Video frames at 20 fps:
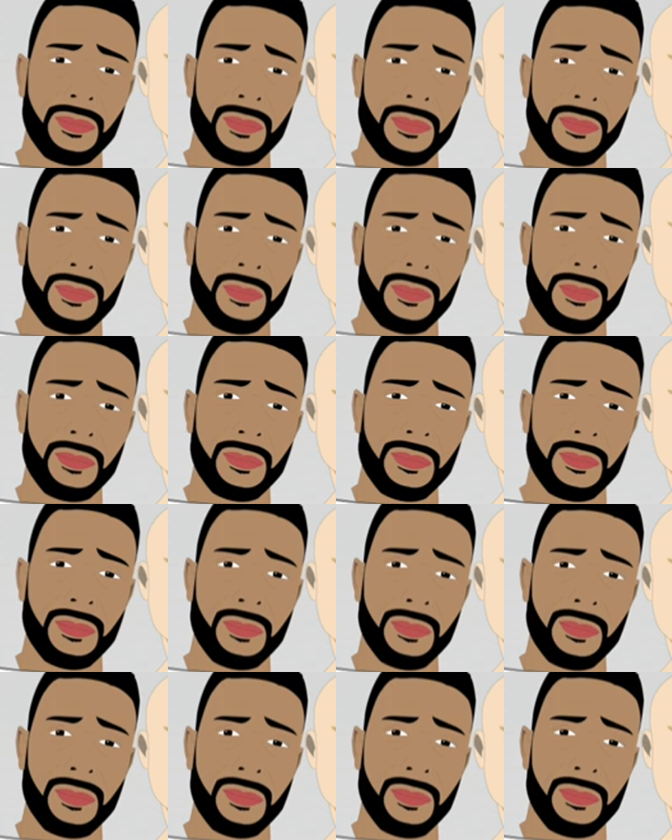
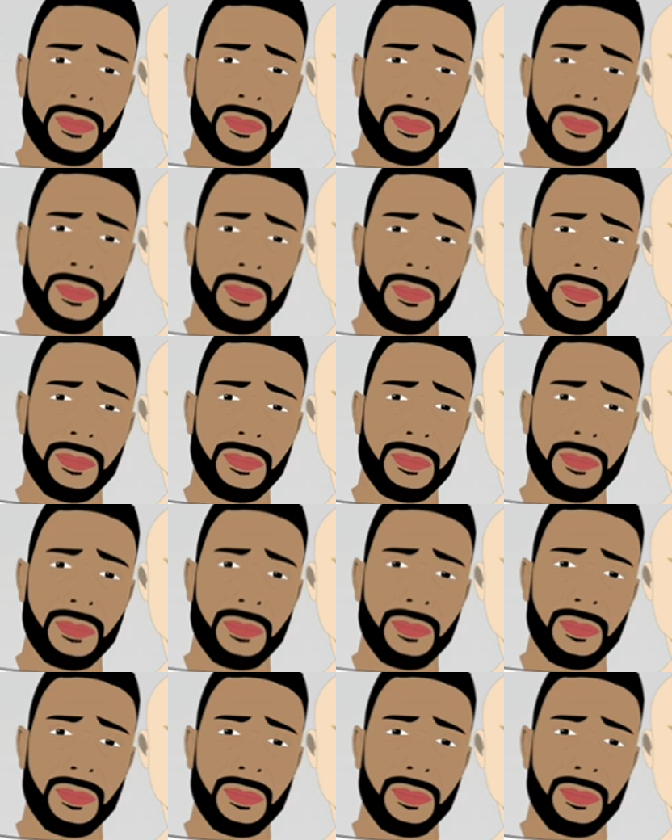
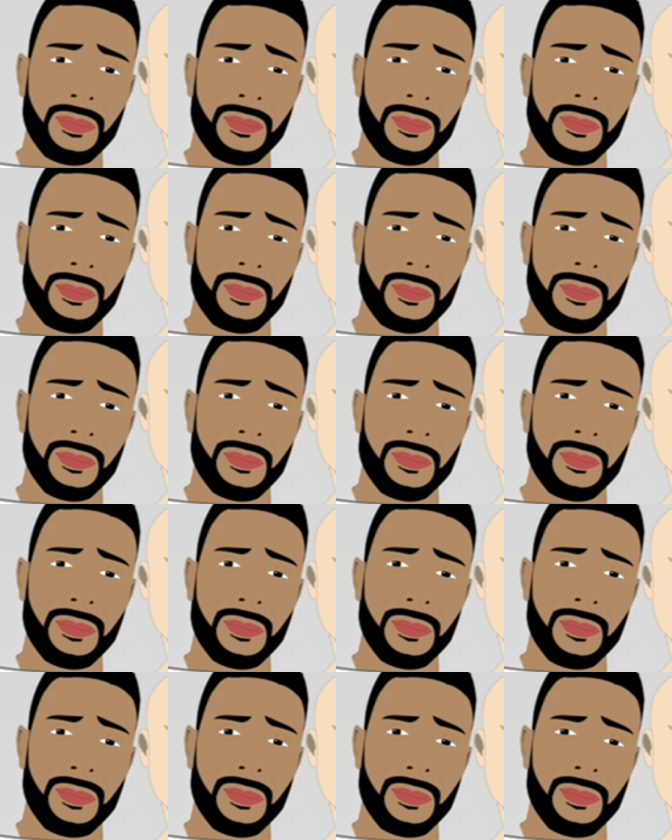No words are spoken by the person on screen.